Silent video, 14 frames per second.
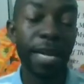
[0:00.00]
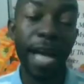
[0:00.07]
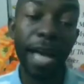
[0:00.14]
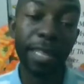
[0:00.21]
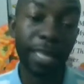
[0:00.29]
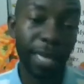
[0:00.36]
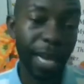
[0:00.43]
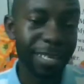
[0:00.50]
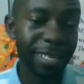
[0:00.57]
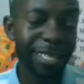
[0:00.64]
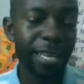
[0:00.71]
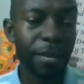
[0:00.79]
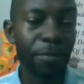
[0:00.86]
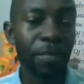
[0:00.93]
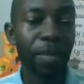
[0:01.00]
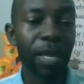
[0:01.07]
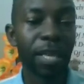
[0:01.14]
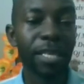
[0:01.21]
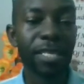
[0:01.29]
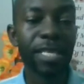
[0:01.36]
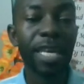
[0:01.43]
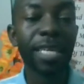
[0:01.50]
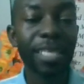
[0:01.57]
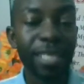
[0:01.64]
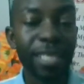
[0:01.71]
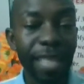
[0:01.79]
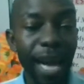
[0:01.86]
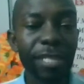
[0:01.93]
And the last thing is
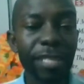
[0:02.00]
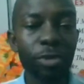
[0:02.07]
discuss